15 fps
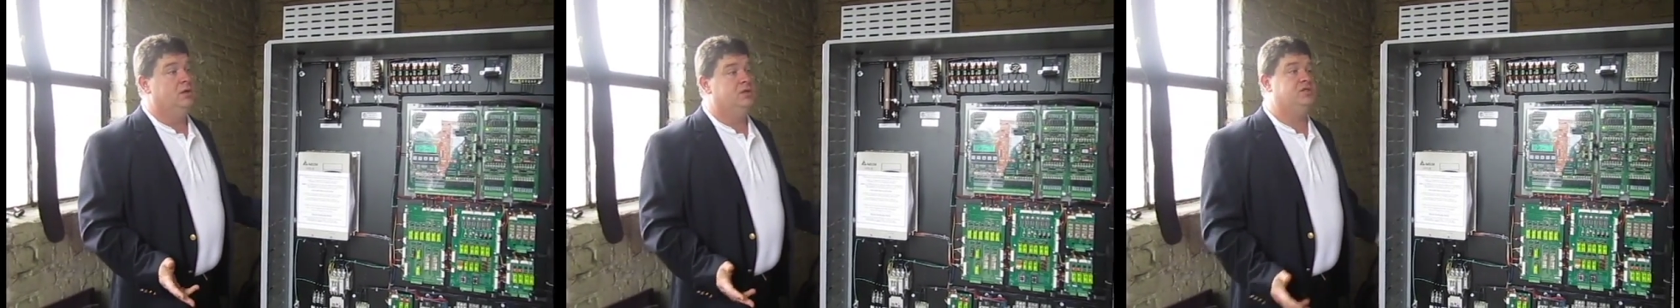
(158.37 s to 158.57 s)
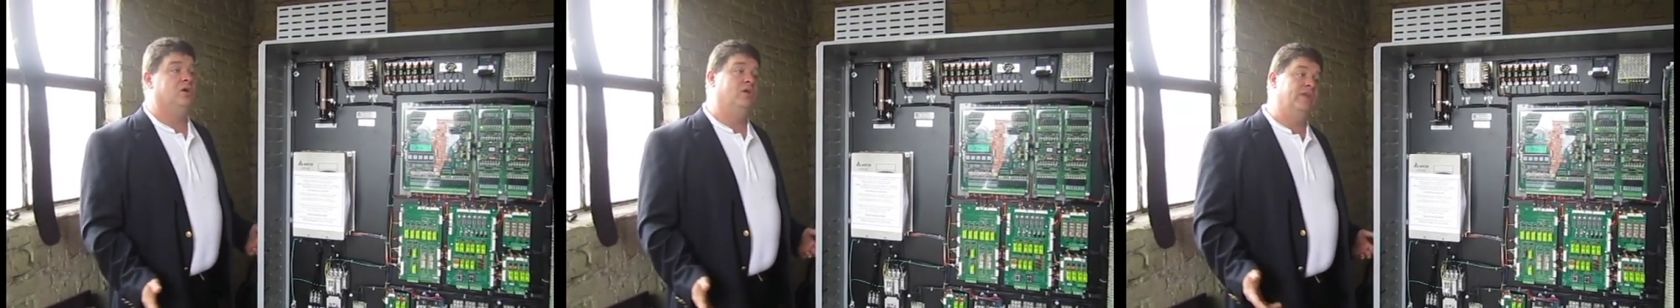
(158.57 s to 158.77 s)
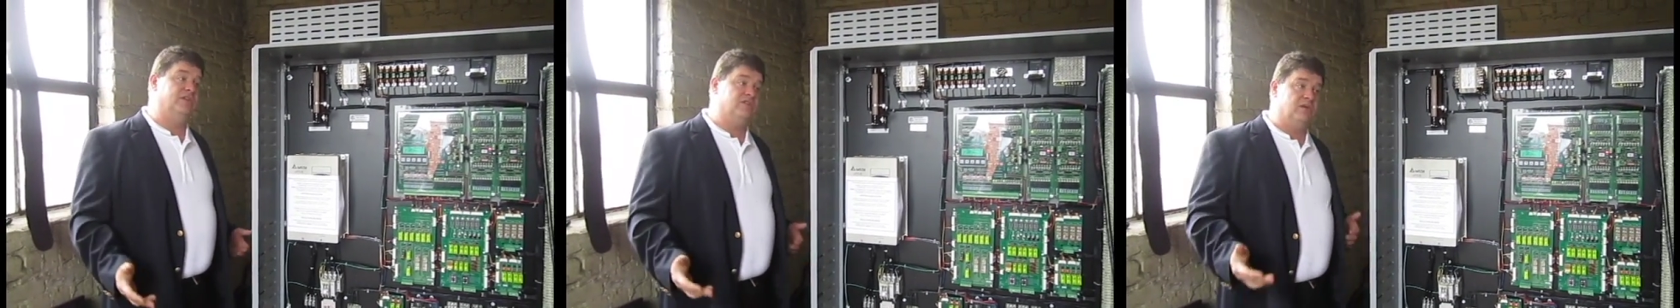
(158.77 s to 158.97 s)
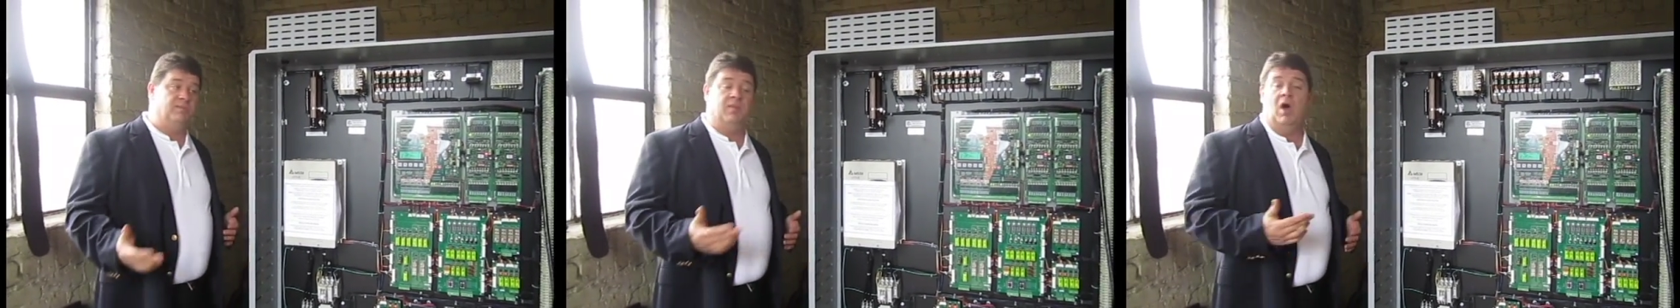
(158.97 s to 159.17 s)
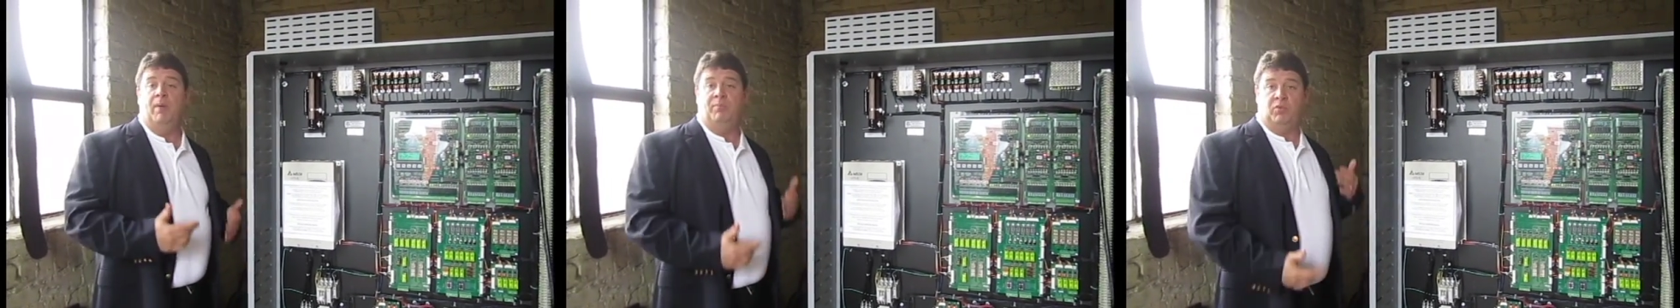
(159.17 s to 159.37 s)
So there's
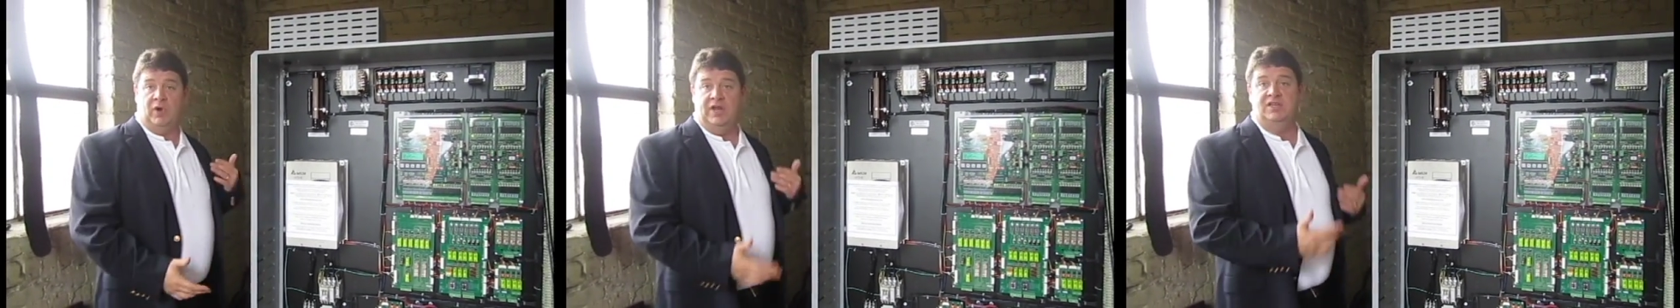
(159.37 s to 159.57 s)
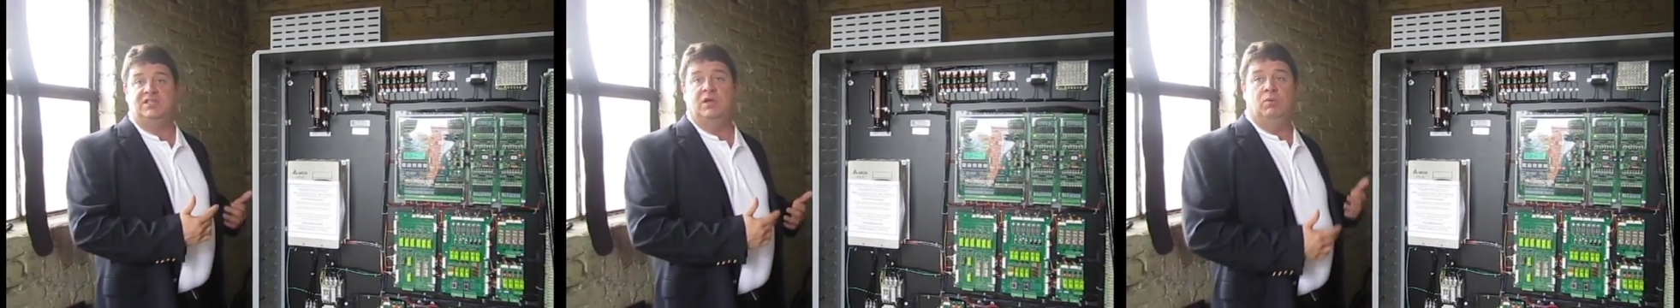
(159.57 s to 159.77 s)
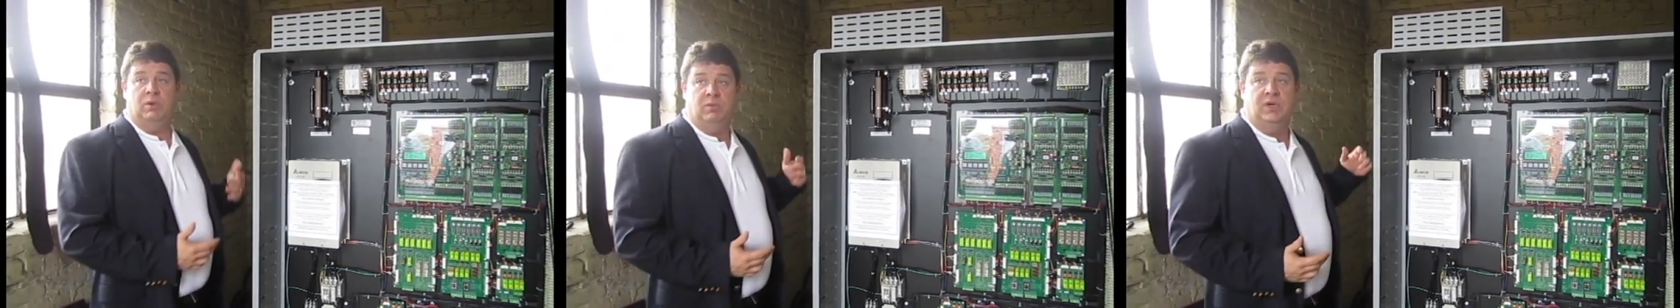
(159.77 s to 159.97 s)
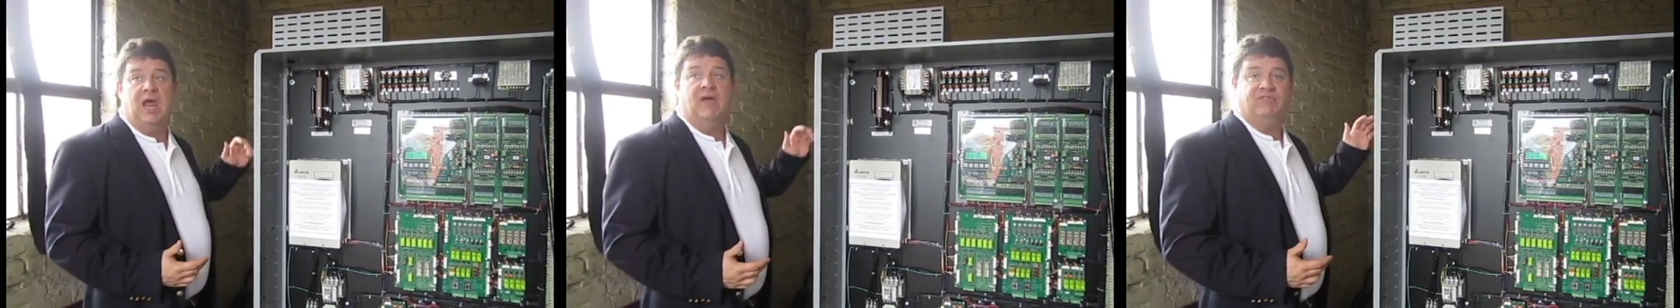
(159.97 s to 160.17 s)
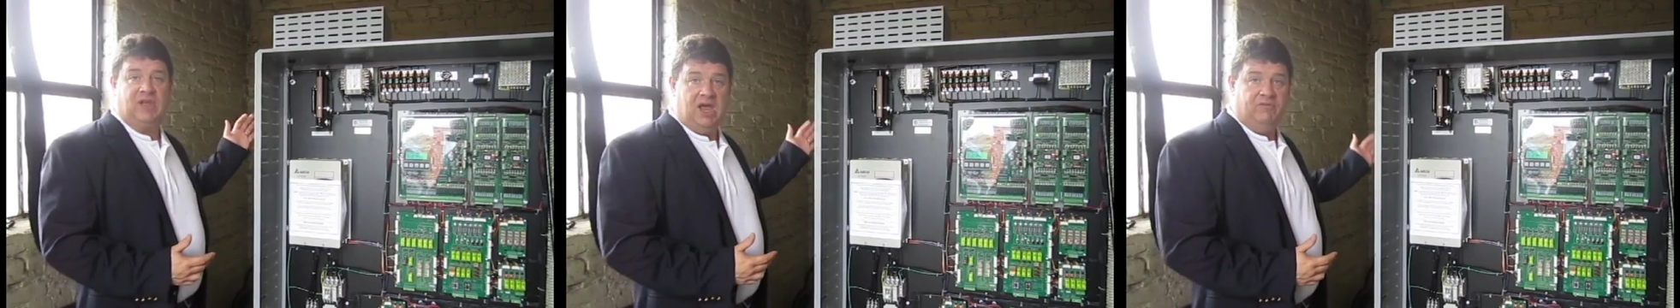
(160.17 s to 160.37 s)
some upgrades that we would
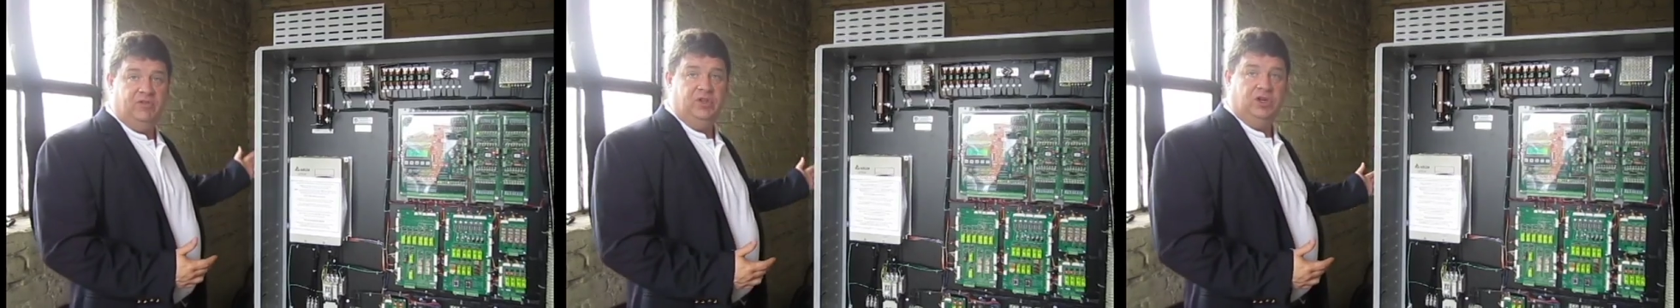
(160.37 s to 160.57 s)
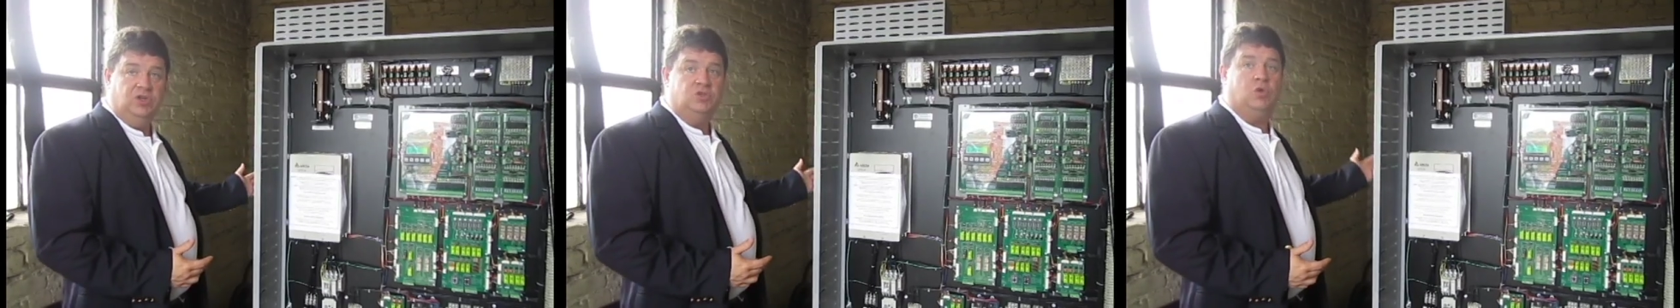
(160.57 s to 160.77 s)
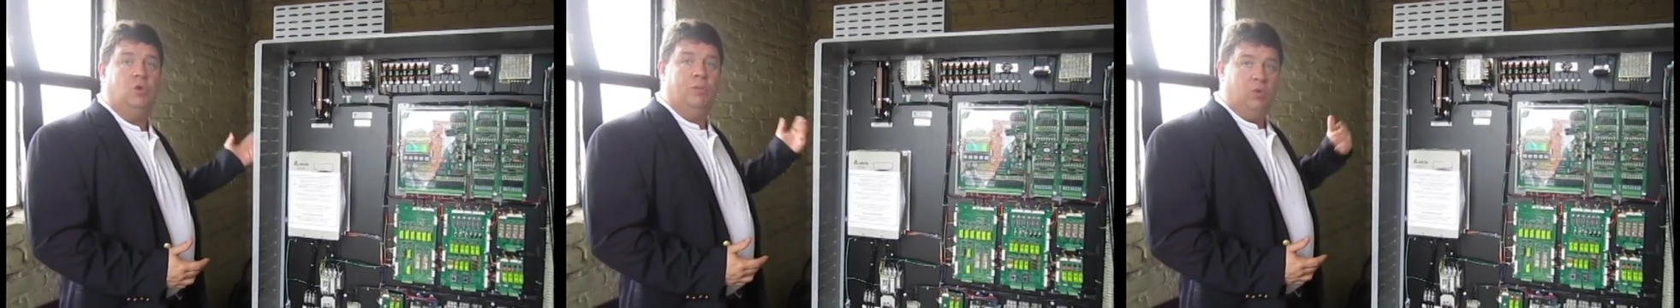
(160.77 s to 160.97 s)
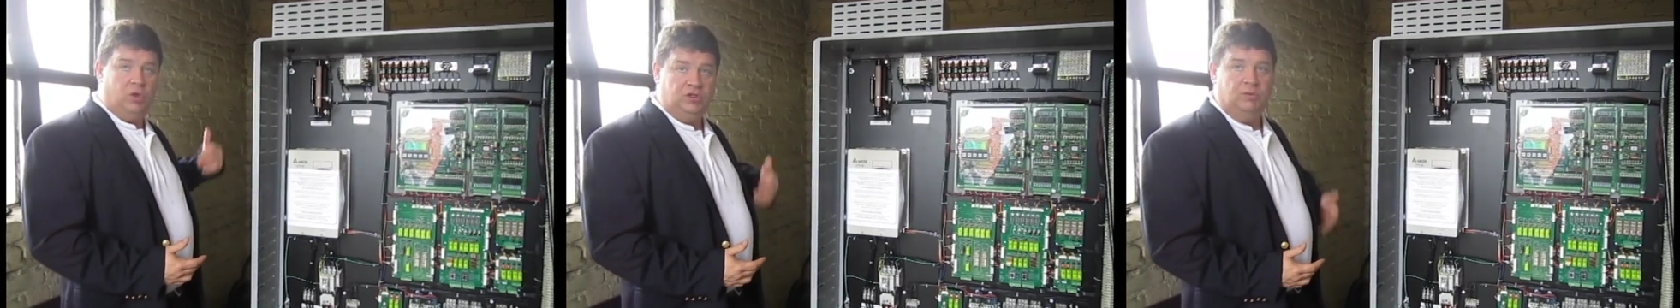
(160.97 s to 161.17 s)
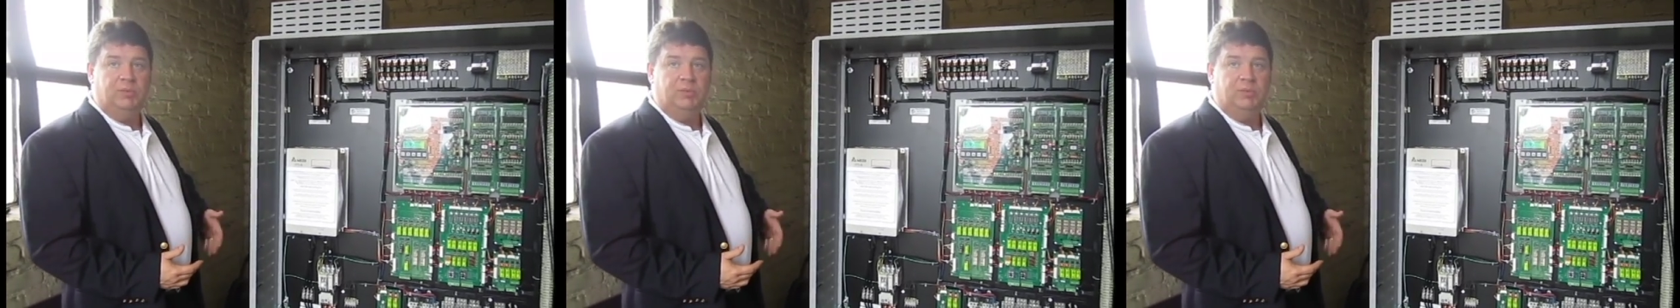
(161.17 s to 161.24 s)
have to have on the control board